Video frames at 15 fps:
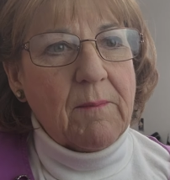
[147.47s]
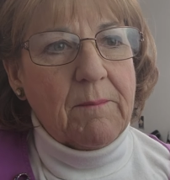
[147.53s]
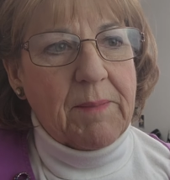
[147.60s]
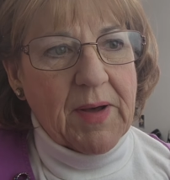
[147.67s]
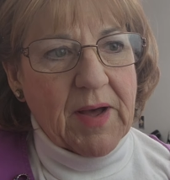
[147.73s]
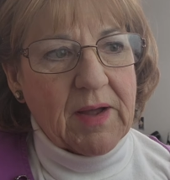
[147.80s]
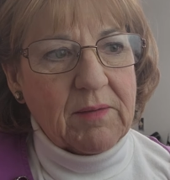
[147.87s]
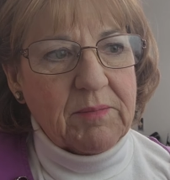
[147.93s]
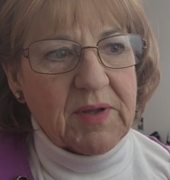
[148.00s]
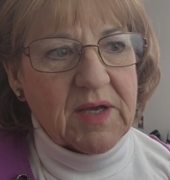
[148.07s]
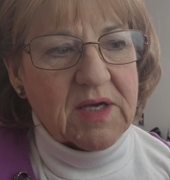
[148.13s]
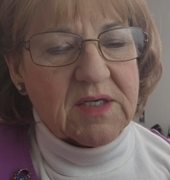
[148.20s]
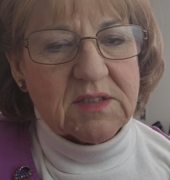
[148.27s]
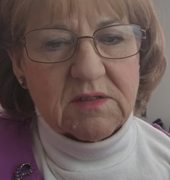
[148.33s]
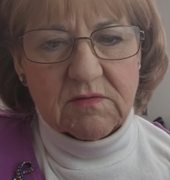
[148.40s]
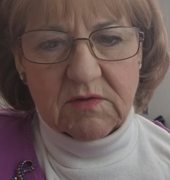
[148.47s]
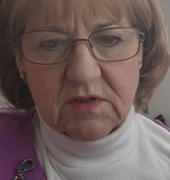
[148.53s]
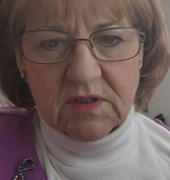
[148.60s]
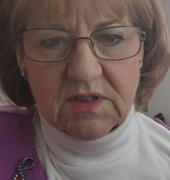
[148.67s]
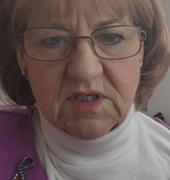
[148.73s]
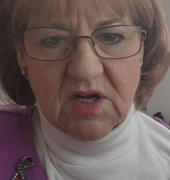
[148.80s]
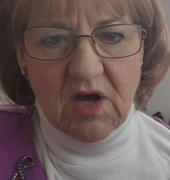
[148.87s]
But because of
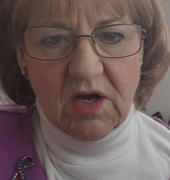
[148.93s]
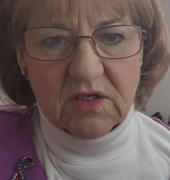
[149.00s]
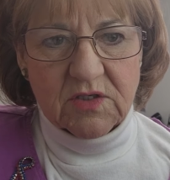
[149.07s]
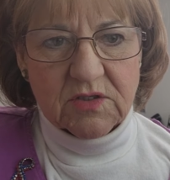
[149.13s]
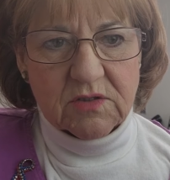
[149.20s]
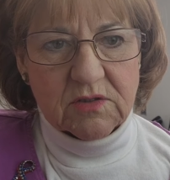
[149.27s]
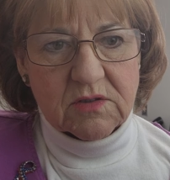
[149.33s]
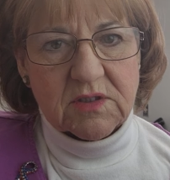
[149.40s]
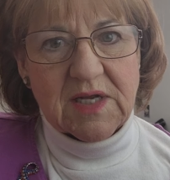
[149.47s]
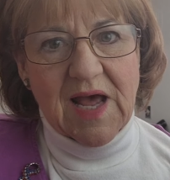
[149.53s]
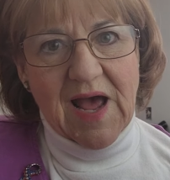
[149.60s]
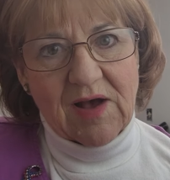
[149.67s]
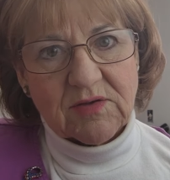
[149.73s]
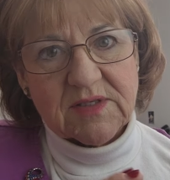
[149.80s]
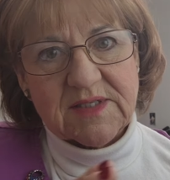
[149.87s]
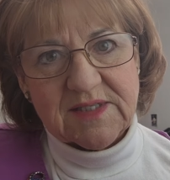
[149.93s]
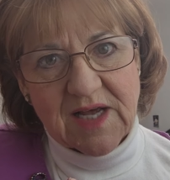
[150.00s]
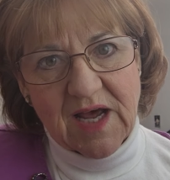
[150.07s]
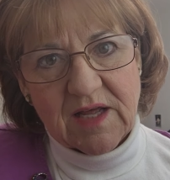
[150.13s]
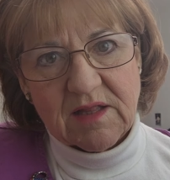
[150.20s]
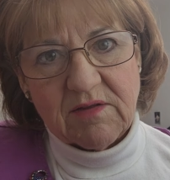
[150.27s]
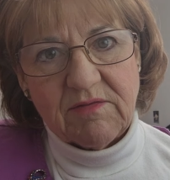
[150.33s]
good doctors
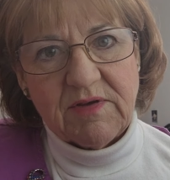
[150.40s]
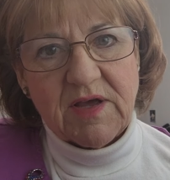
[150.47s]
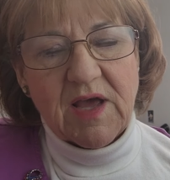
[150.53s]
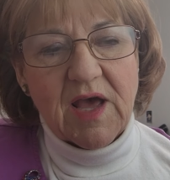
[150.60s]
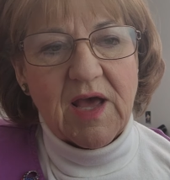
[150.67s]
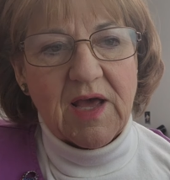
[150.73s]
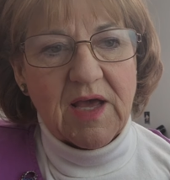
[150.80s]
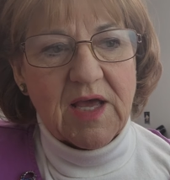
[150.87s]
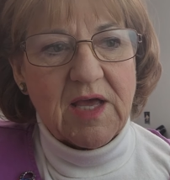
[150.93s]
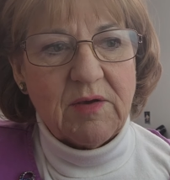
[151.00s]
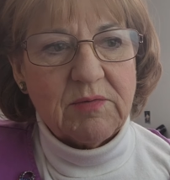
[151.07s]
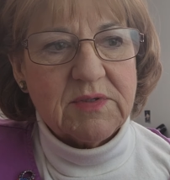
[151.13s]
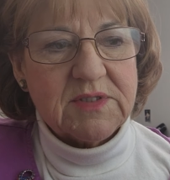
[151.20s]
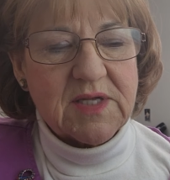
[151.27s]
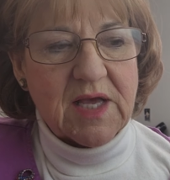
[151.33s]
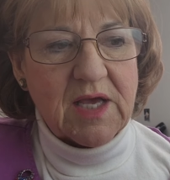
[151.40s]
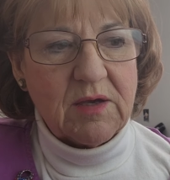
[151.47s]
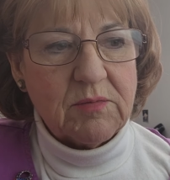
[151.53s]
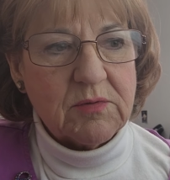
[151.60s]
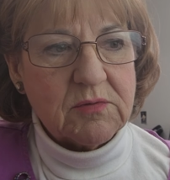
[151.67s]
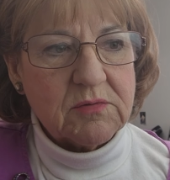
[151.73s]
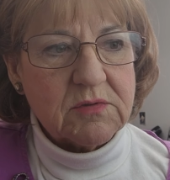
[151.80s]
outside the VA, he was
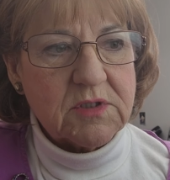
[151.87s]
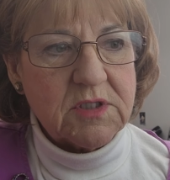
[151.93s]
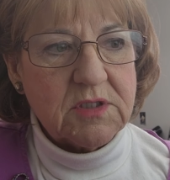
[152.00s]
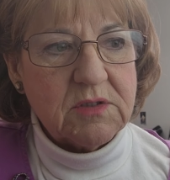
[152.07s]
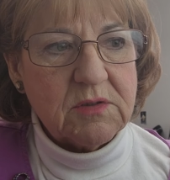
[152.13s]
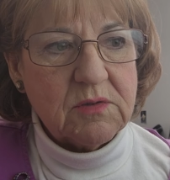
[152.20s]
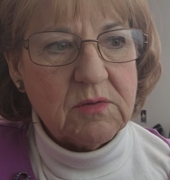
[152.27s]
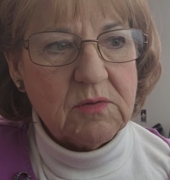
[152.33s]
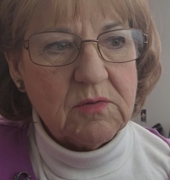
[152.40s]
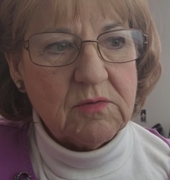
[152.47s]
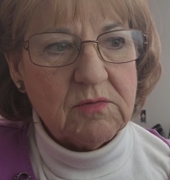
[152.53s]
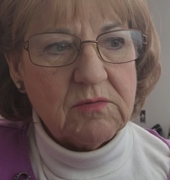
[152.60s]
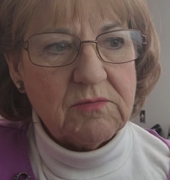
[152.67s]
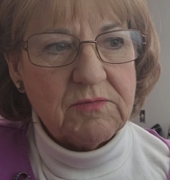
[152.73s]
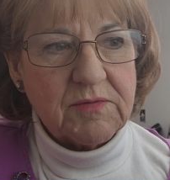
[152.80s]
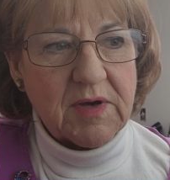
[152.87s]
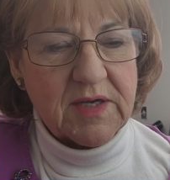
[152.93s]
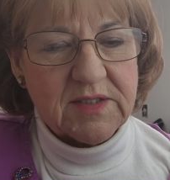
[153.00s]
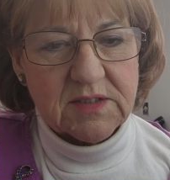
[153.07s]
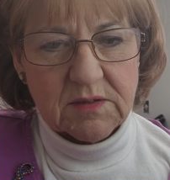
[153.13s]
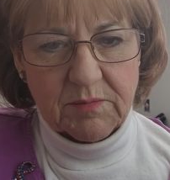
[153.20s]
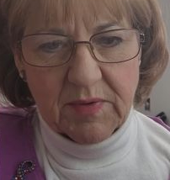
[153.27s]
able to
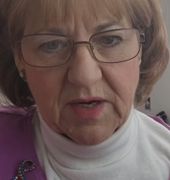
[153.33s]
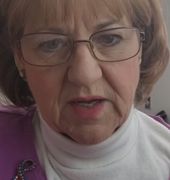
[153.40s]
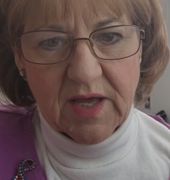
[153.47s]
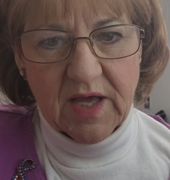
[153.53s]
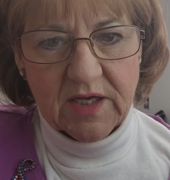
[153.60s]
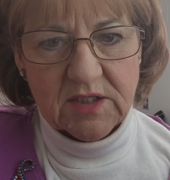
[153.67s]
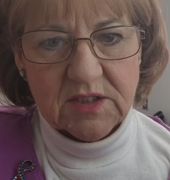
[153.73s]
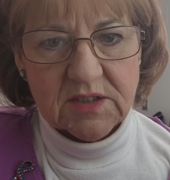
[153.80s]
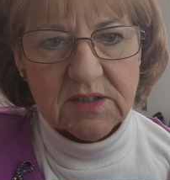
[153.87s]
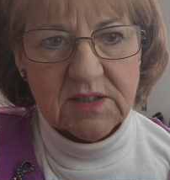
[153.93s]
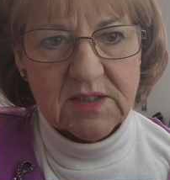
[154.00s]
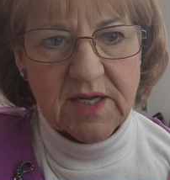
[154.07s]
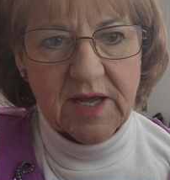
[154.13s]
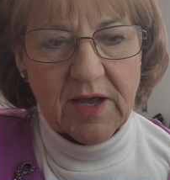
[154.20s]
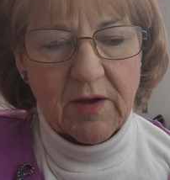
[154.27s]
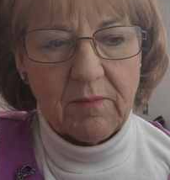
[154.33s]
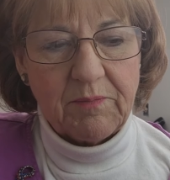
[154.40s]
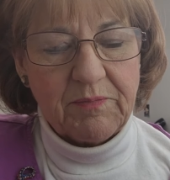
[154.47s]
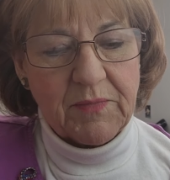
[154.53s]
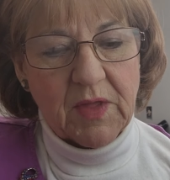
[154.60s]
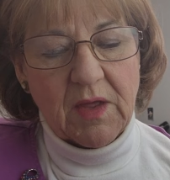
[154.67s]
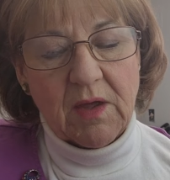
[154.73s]
find some medications to help.
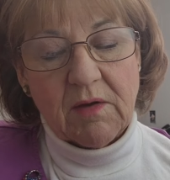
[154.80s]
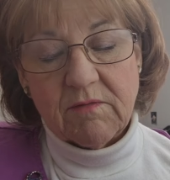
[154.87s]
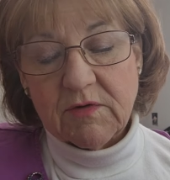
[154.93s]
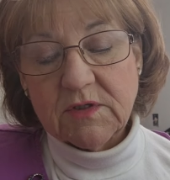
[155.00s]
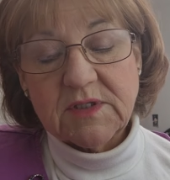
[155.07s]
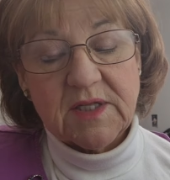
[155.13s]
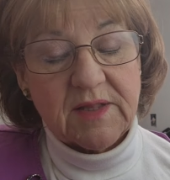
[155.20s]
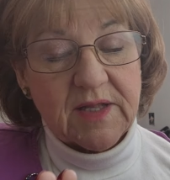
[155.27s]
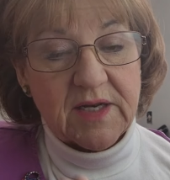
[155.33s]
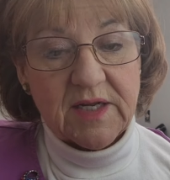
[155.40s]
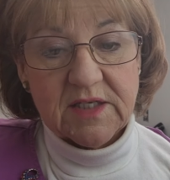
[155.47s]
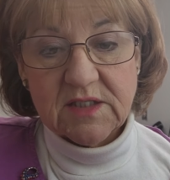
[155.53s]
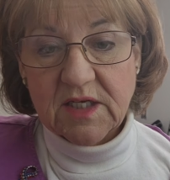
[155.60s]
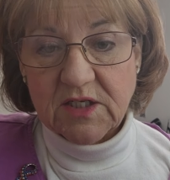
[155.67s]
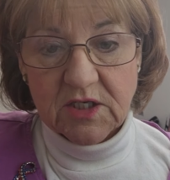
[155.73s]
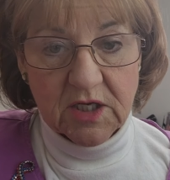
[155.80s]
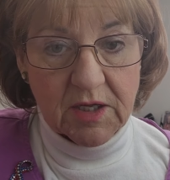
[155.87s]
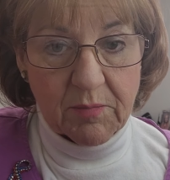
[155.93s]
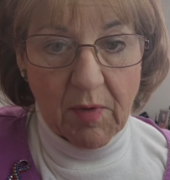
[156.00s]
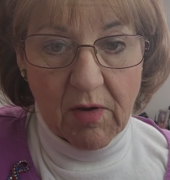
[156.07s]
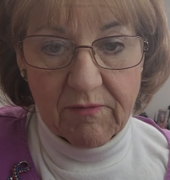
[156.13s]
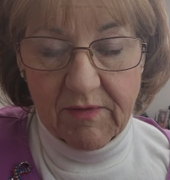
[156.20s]
First thing they did is they took
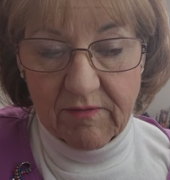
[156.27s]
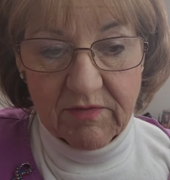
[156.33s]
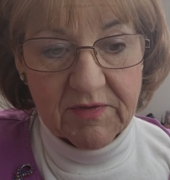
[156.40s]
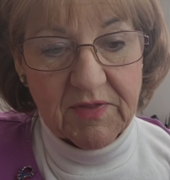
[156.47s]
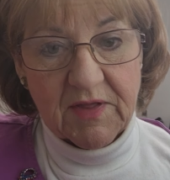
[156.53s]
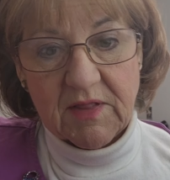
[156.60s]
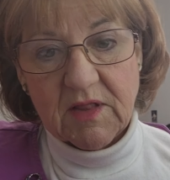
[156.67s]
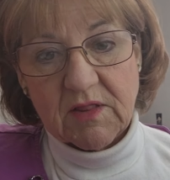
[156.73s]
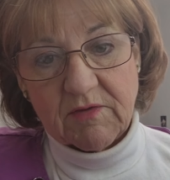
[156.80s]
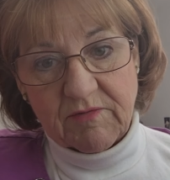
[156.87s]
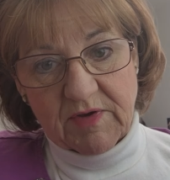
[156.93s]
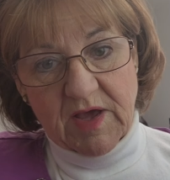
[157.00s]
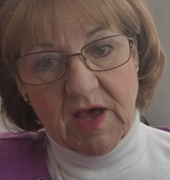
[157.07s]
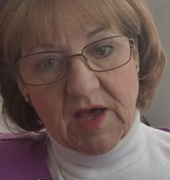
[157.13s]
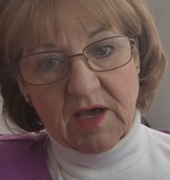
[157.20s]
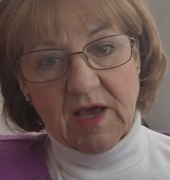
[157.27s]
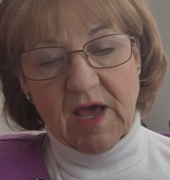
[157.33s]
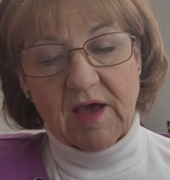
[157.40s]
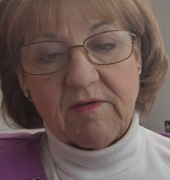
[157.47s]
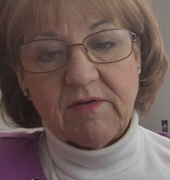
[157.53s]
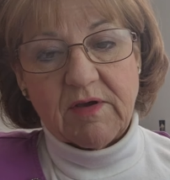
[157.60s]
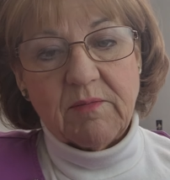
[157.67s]
him off everything that the VA
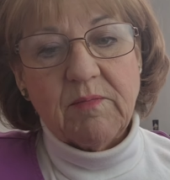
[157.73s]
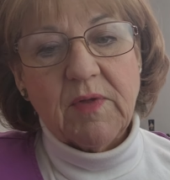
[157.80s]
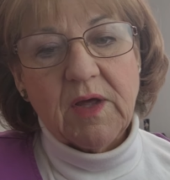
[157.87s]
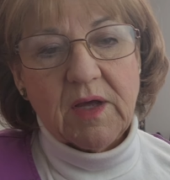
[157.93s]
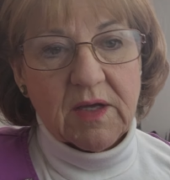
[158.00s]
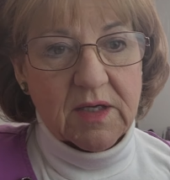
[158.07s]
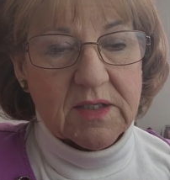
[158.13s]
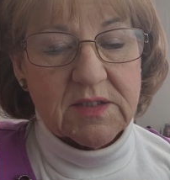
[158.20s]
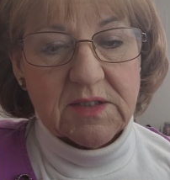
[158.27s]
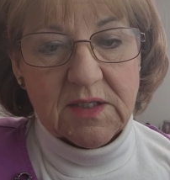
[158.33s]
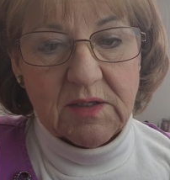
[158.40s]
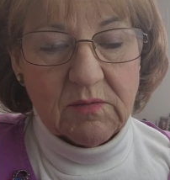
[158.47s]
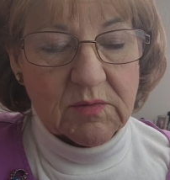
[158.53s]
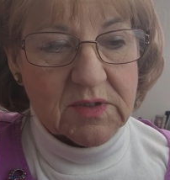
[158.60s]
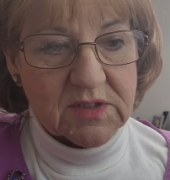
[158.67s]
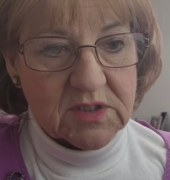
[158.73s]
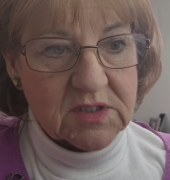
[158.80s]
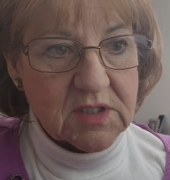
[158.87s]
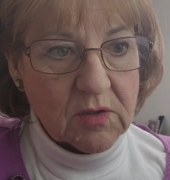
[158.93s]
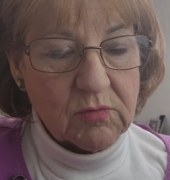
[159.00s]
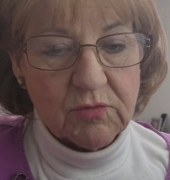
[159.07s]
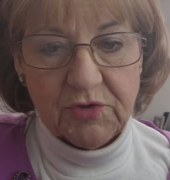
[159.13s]
gave him because he was
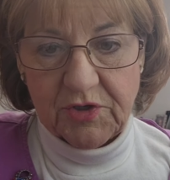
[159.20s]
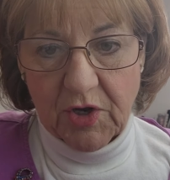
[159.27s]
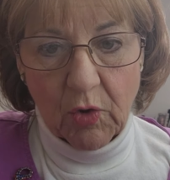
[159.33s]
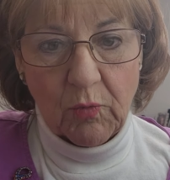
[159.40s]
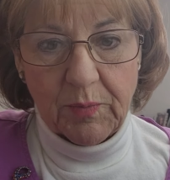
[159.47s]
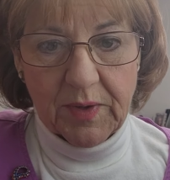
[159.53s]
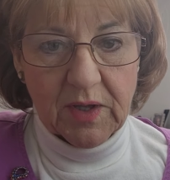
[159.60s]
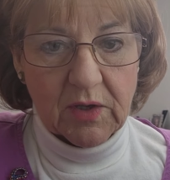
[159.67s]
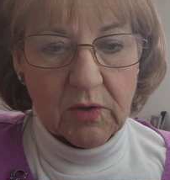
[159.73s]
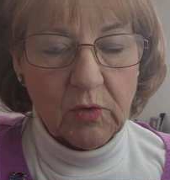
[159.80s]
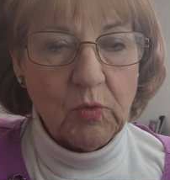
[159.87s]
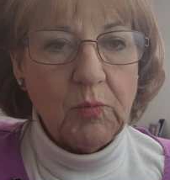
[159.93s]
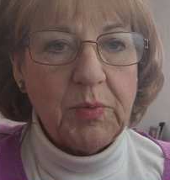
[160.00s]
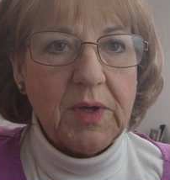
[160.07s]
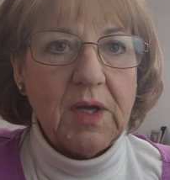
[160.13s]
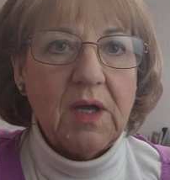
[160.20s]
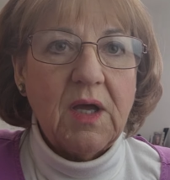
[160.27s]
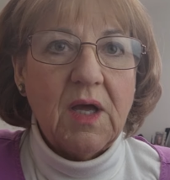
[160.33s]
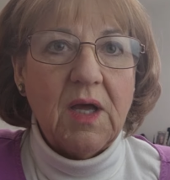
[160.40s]
so dopey and loopy.